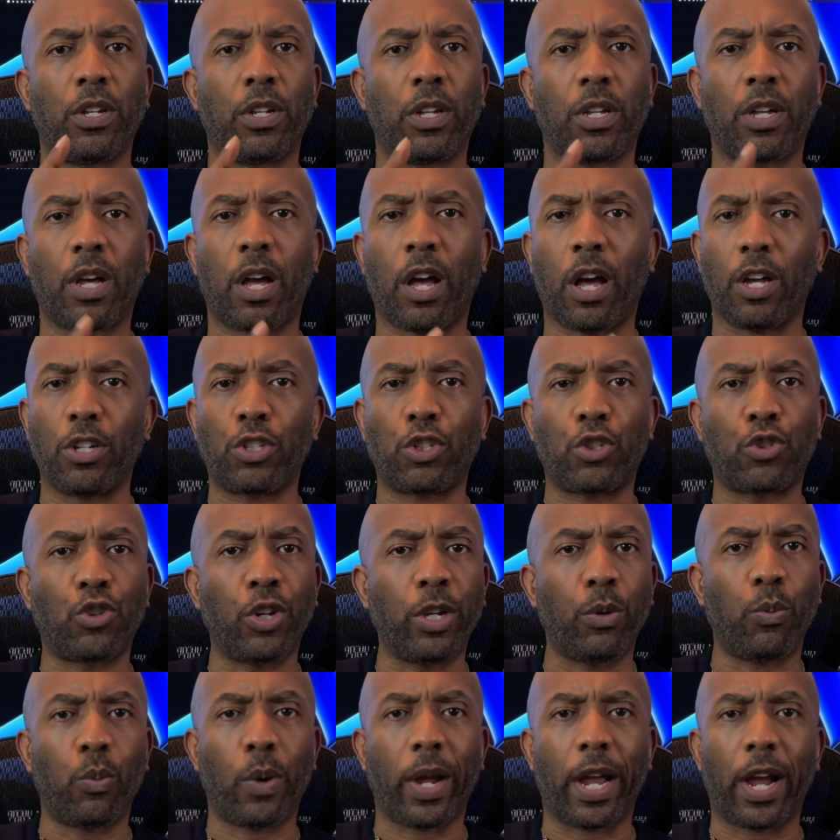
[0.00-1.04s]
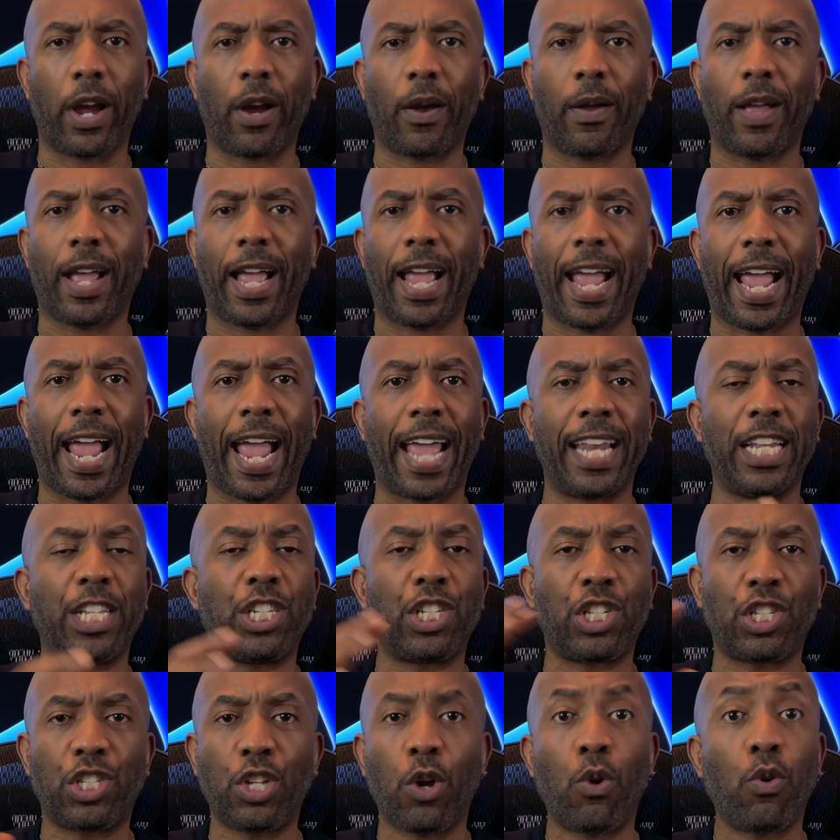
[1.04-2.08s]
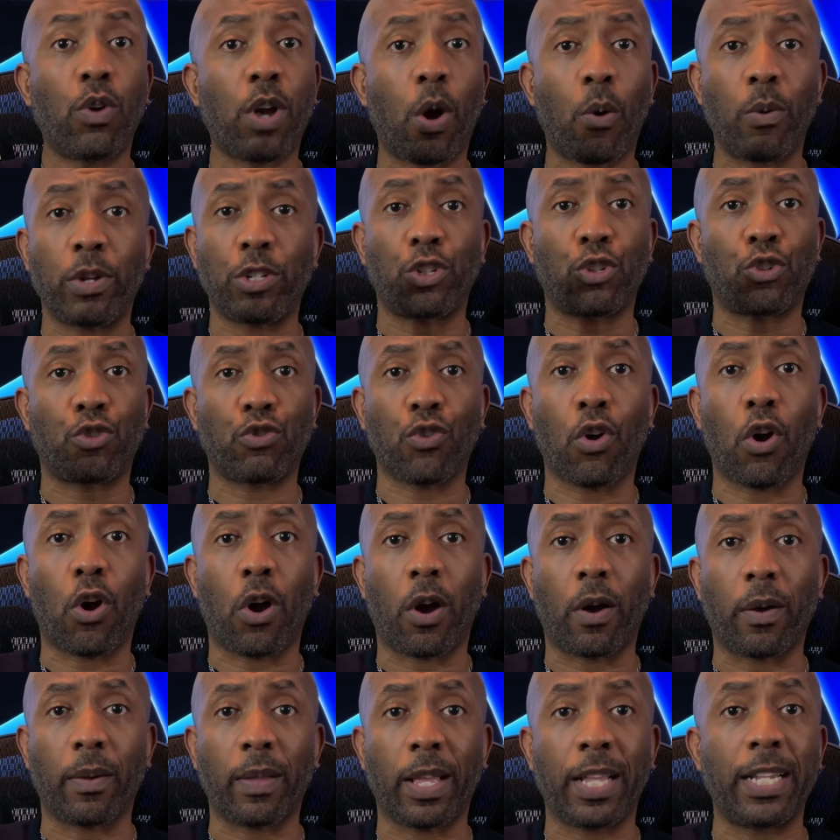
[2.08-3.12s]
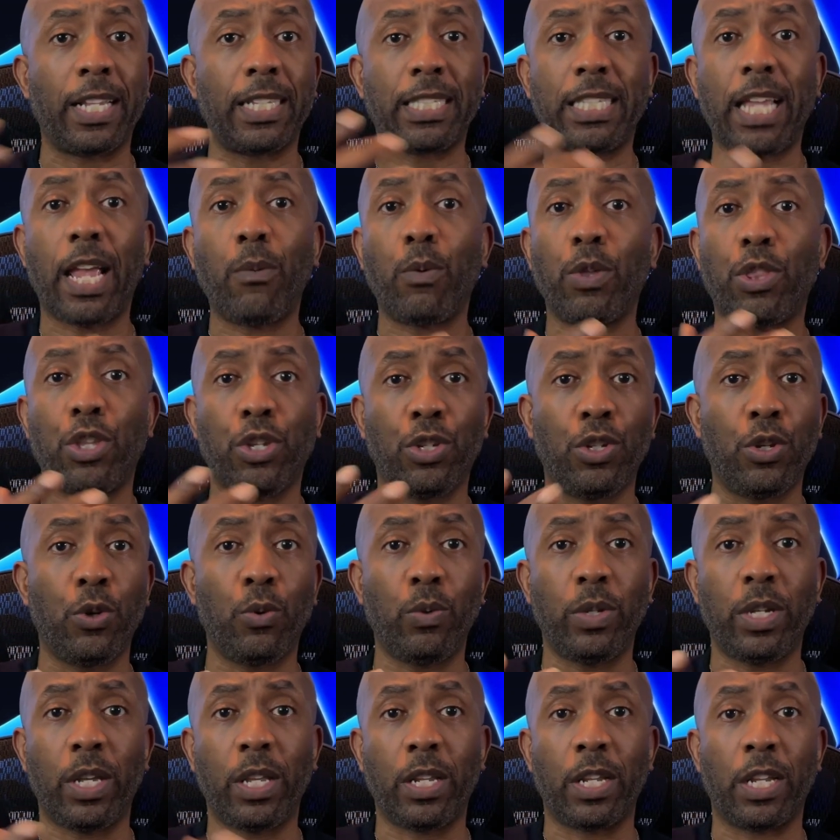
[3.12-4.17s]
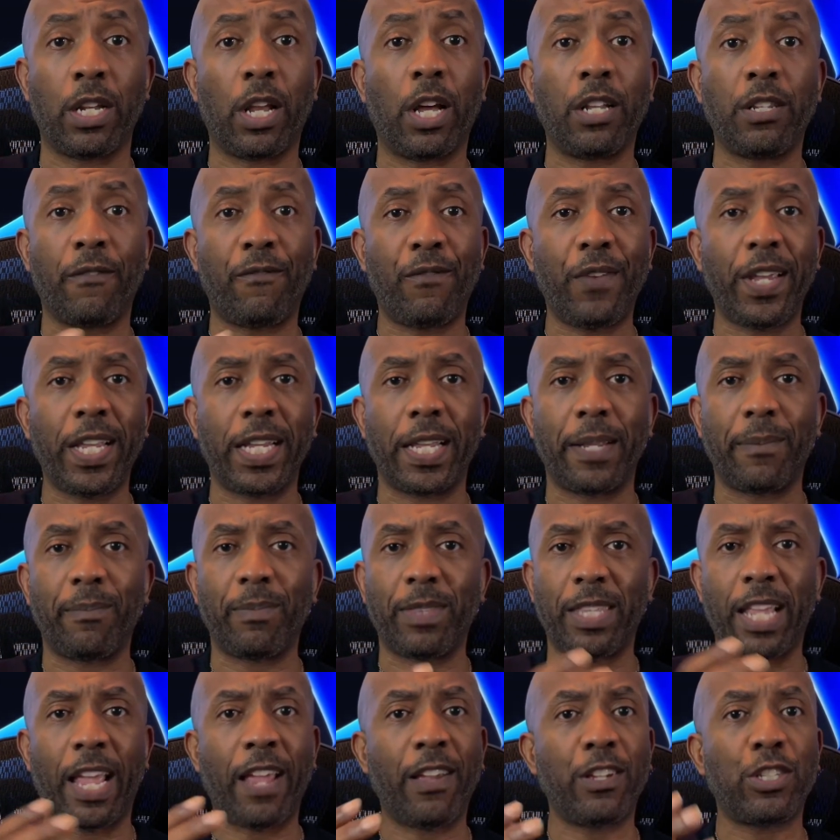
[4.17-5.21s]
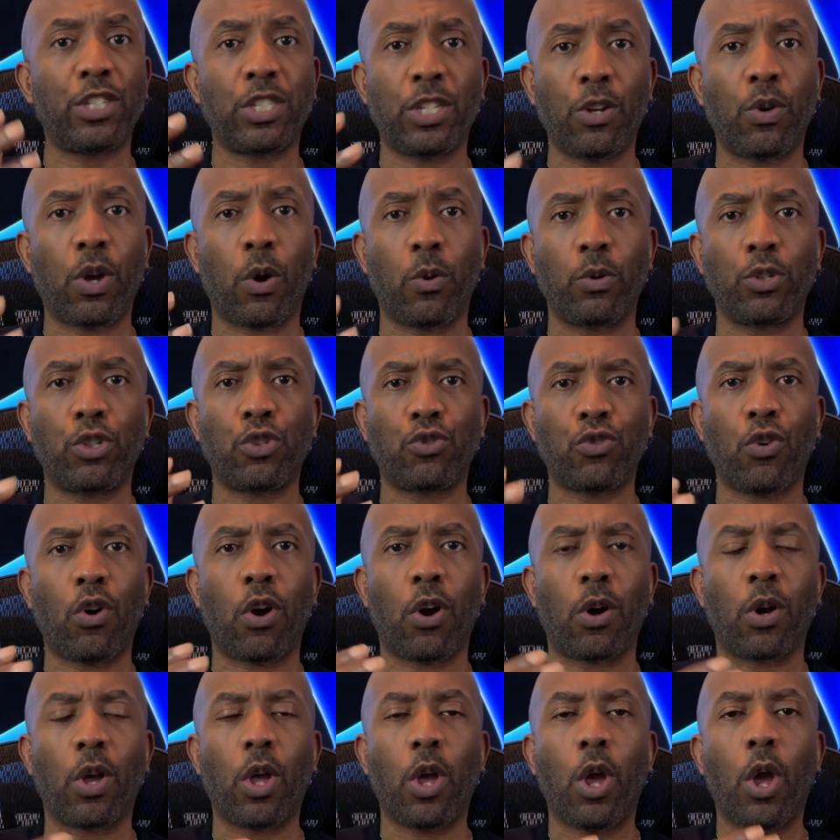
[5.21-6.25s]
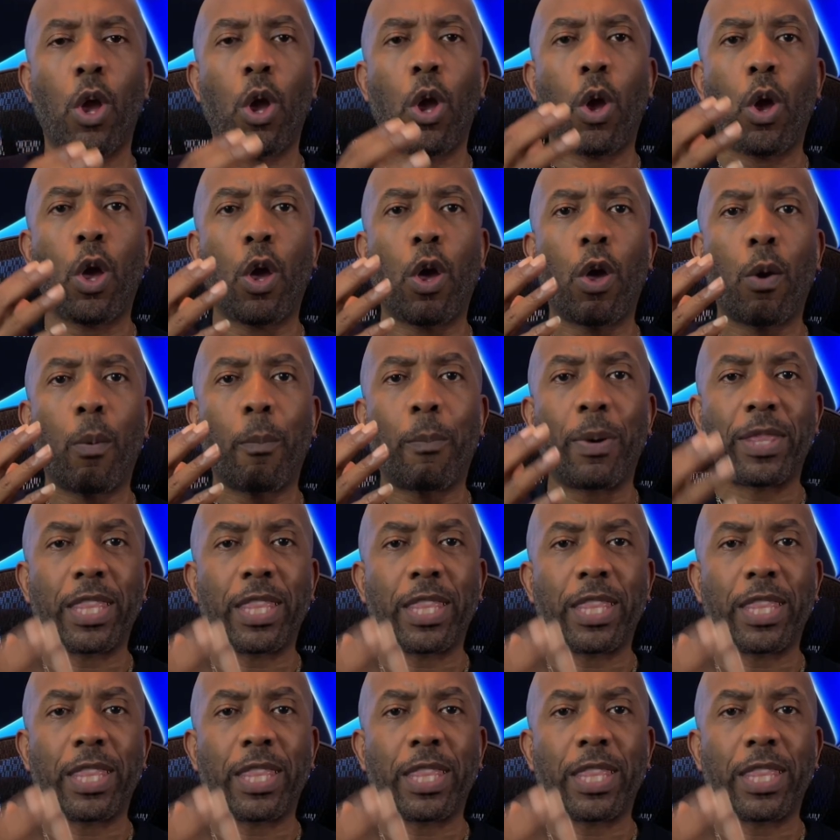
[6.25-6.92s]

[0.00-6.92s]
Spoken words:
streetwear, and is still going strong? And the same with Union and Undefeated. They are still going strong. But